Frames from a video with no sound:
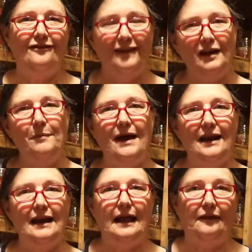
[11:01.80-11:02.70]
Think
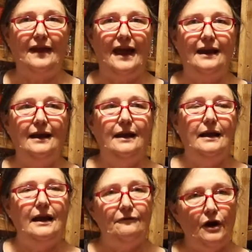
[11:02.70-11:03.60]
about it like that.
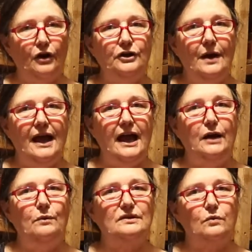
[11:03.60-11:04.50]
If all you
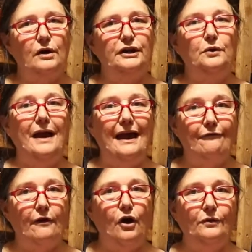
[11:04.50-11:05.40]
had was what you
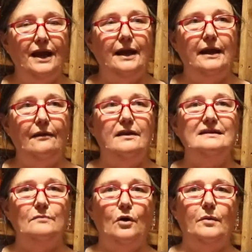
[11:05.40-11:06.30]
have on hand at
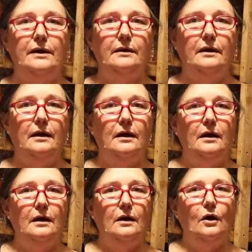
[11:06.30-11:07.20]
this moment,
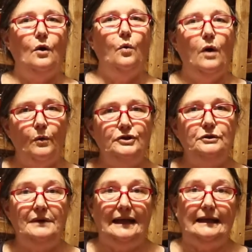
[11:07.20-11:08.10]
what would
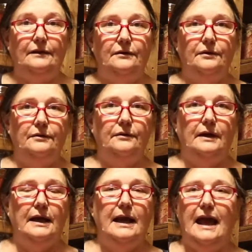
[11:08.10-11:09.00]
you need?
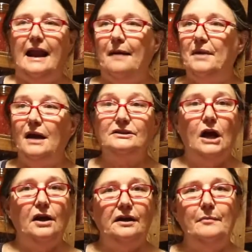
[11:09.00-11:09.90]
And I'm not
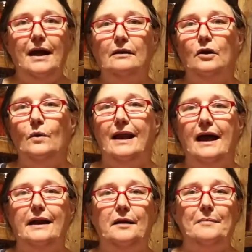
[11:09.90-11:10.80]
talking about going
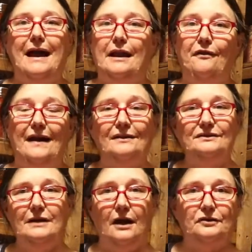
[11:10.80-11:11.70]
out and buying
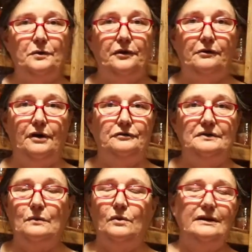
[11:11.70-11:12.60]
$1,000 worth of
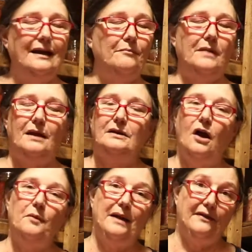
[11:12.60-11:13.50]
groceries at one time. I'm not
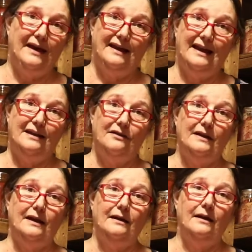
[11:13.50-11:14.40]
talking about that kind of thing.